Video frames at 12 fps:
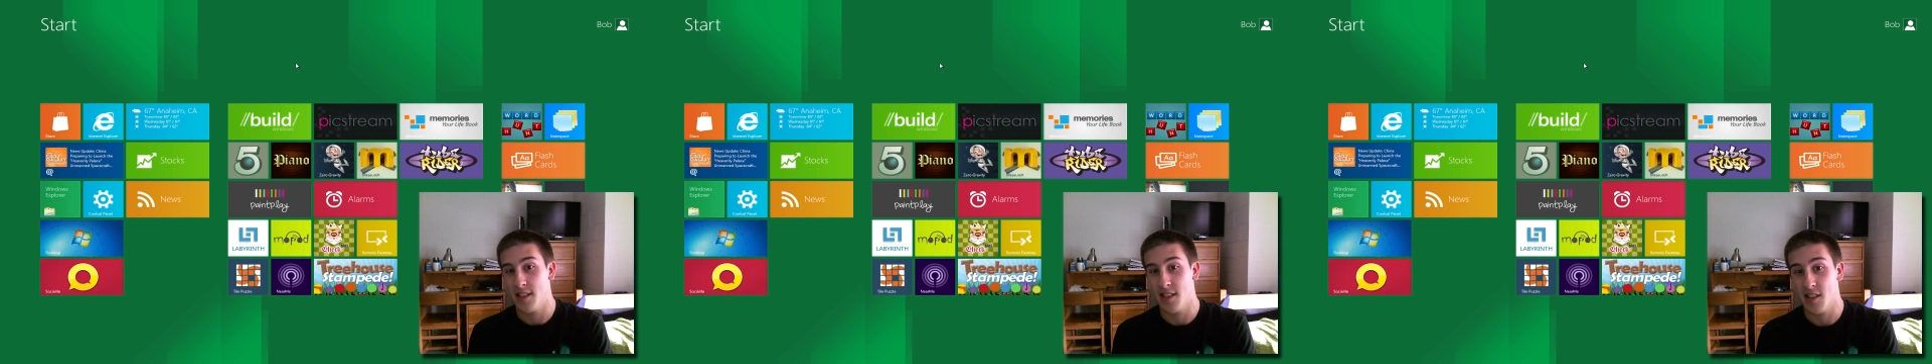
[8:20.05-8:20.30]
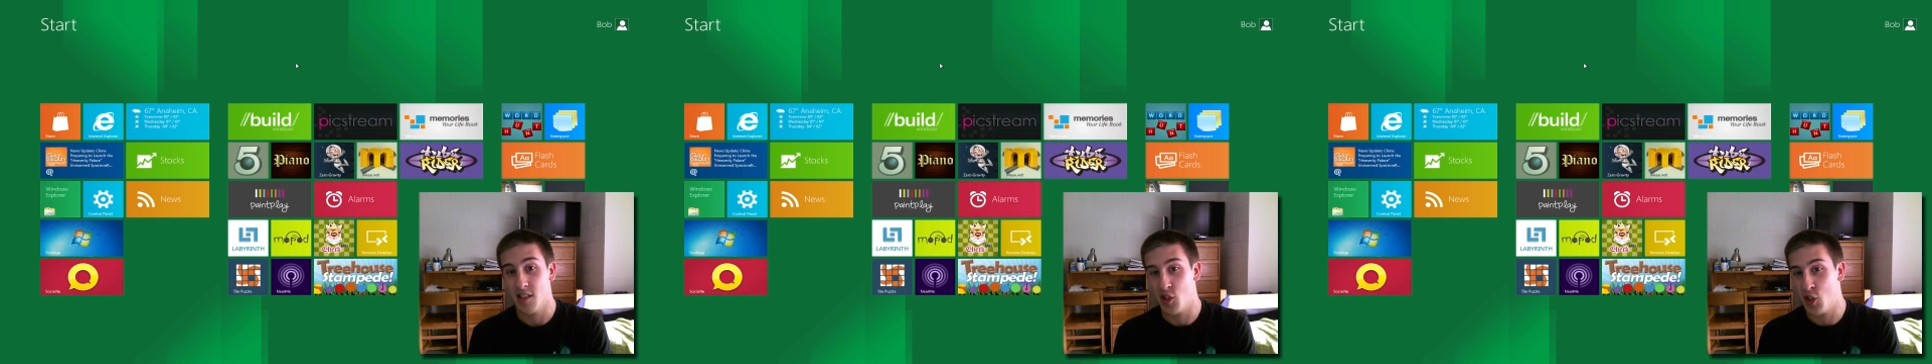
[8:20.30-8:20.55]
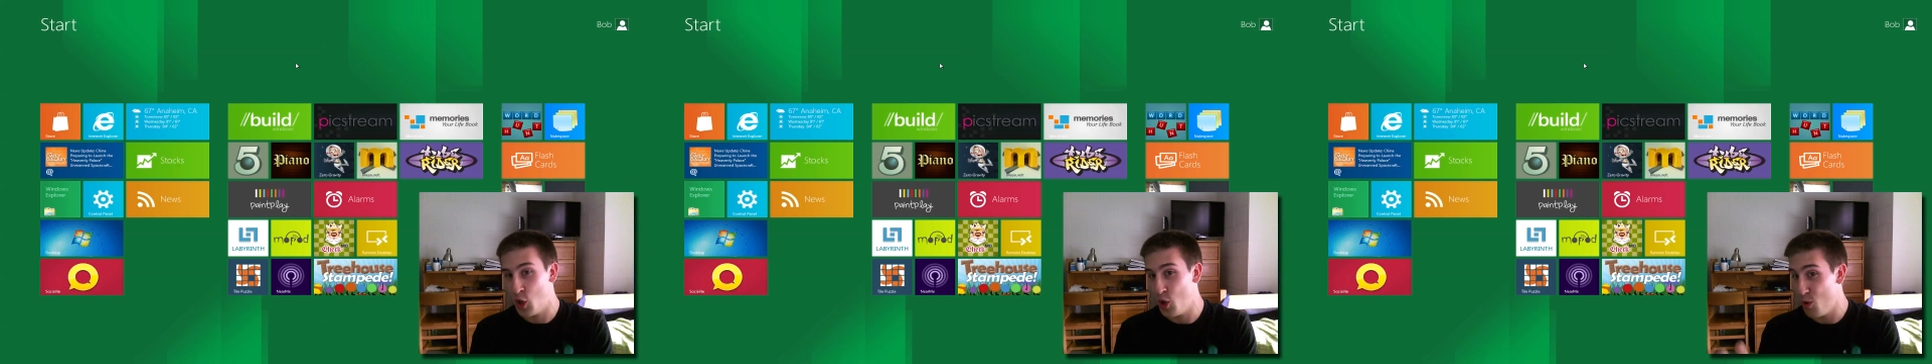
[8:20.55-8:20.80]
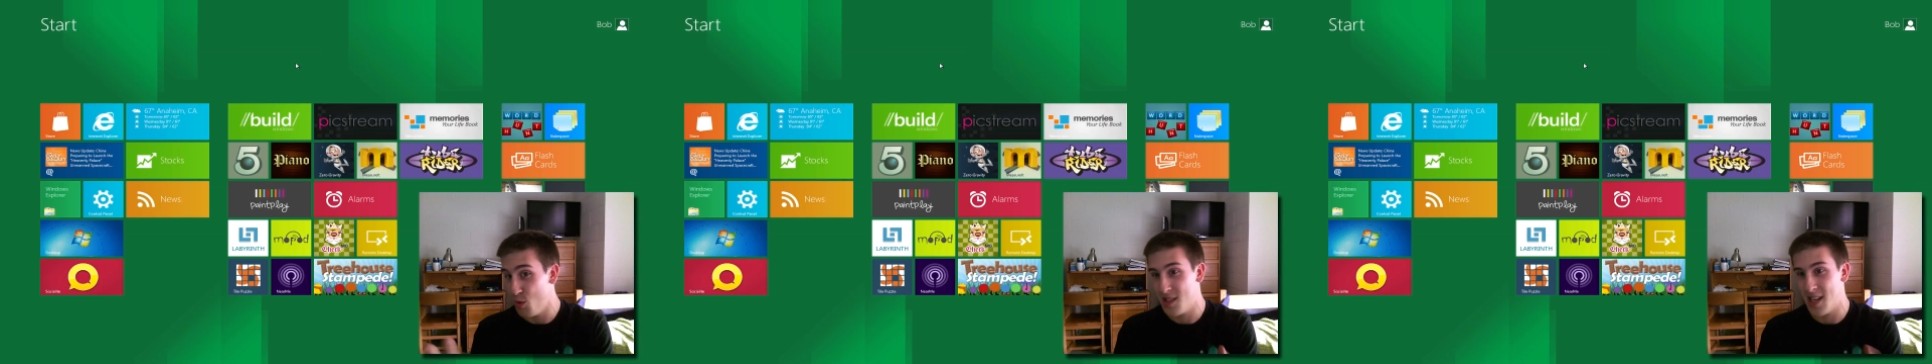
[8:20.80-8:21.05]
This is
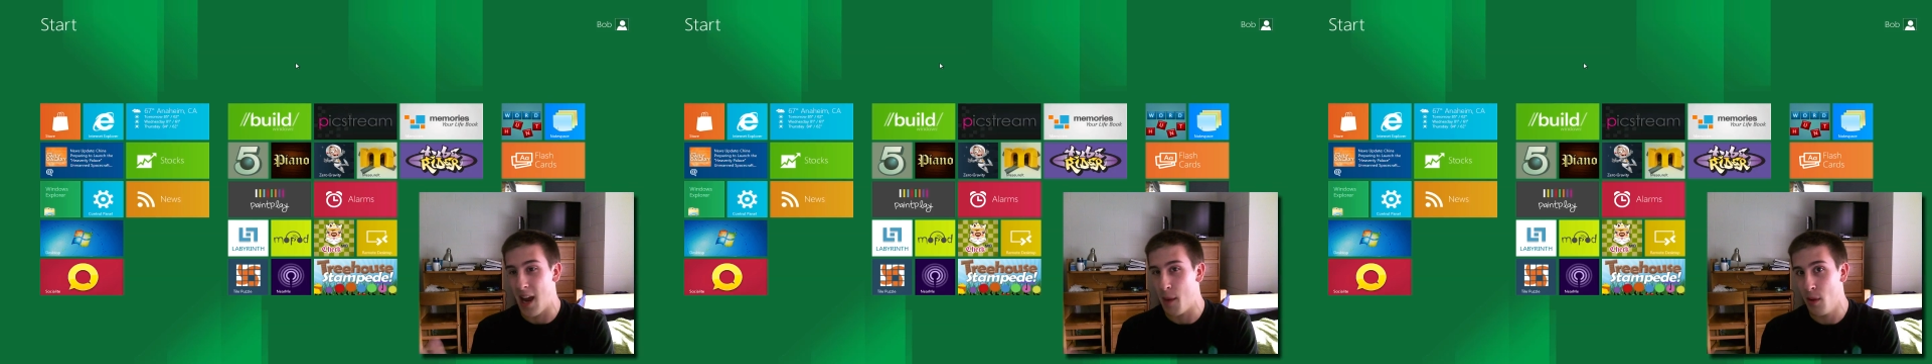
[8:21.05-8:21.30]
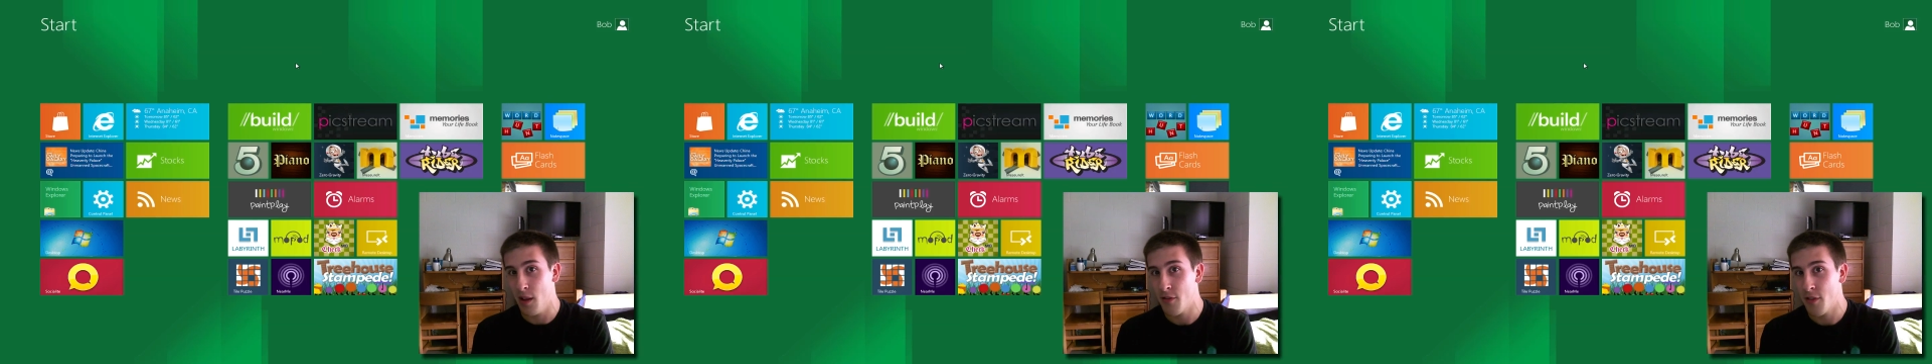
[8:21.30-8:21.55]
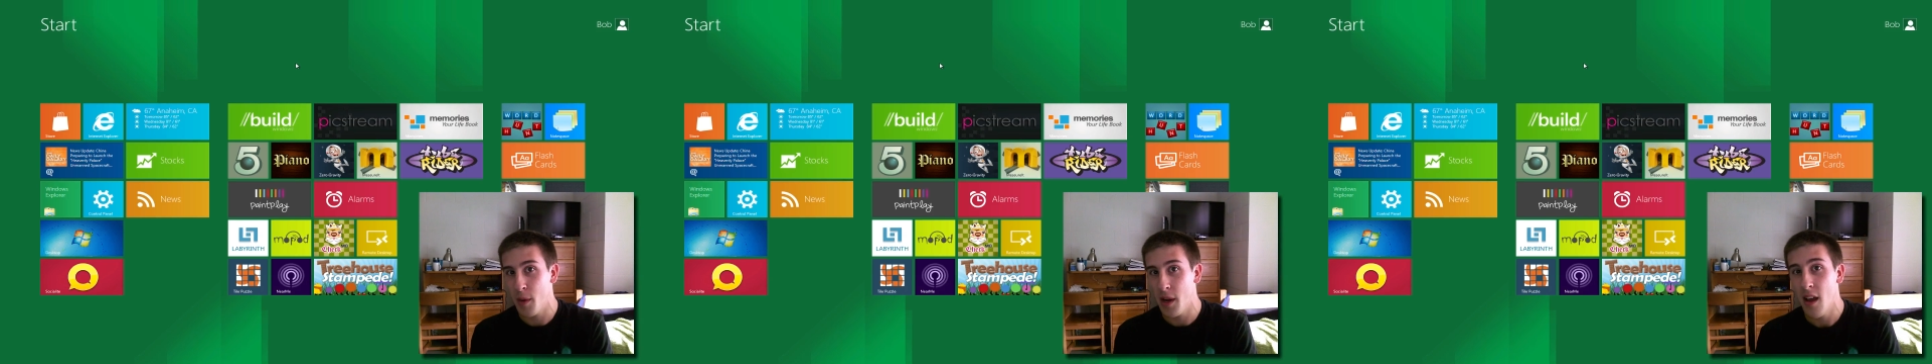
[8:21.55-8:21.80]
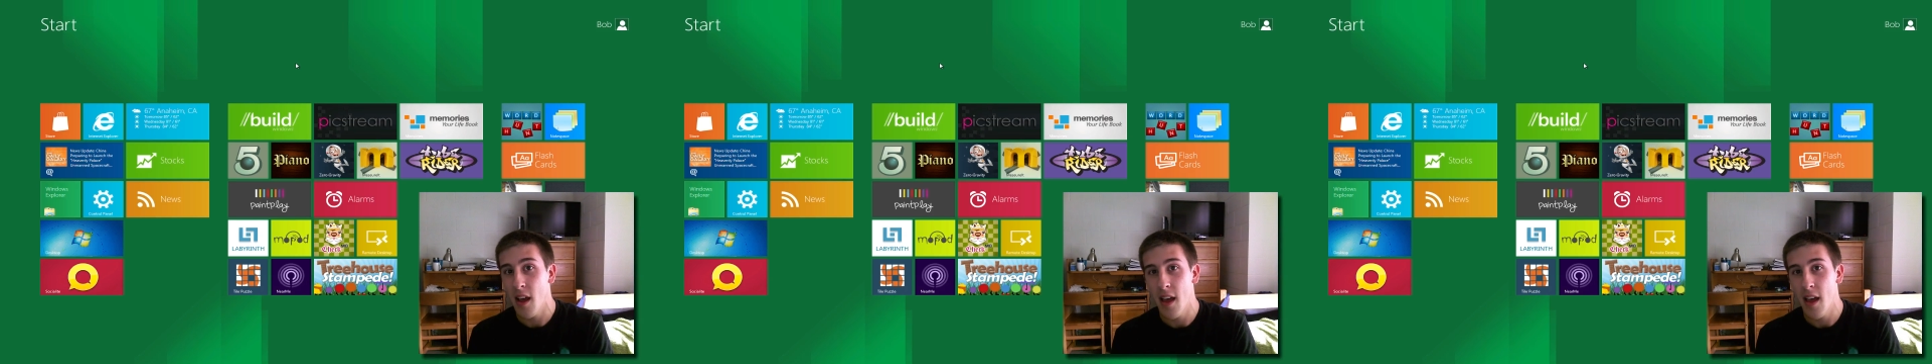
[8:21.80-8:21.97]
too tablet for me.